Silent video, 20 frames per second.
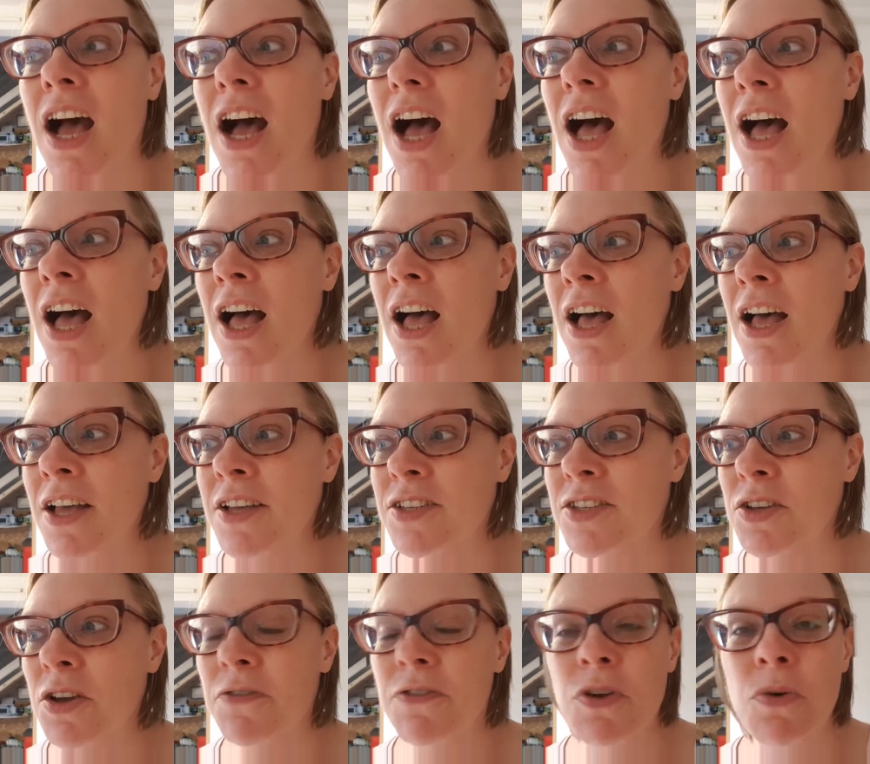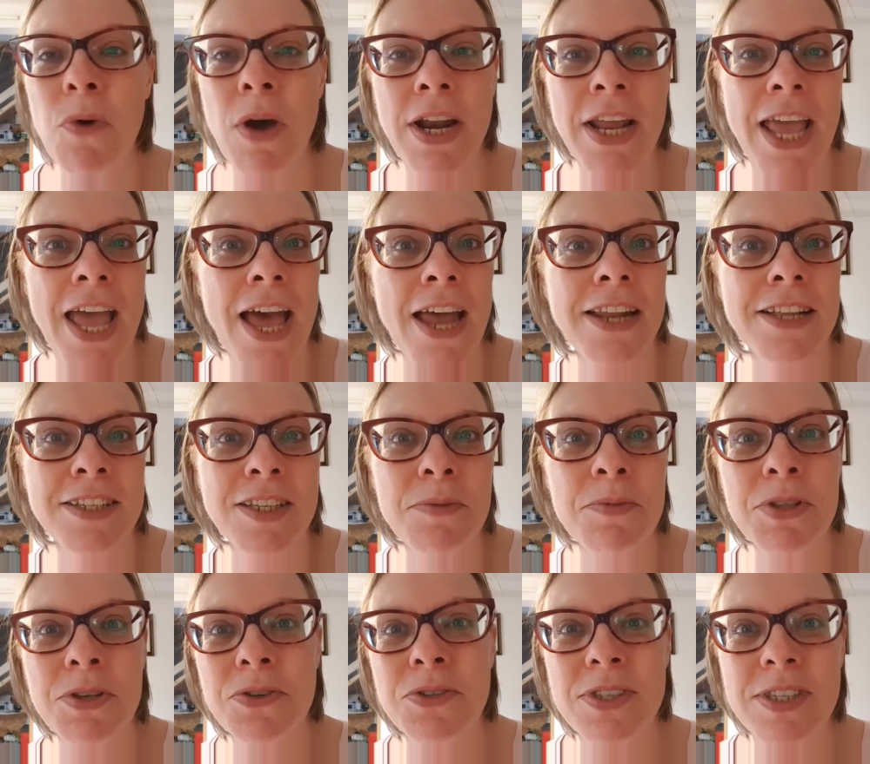So if you want to add in some
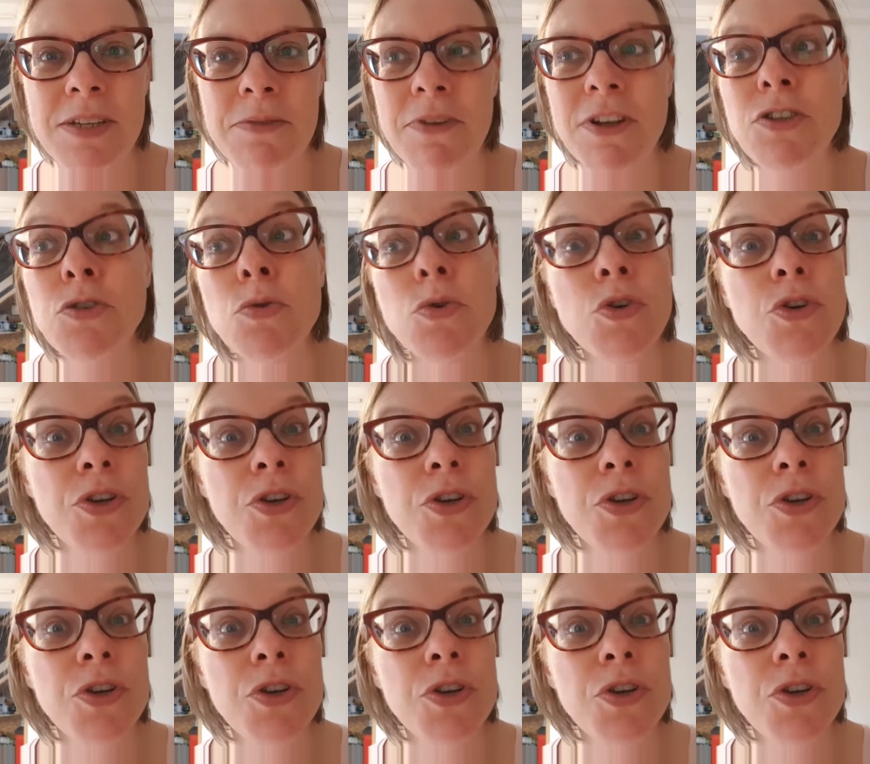of those steamed vegetables,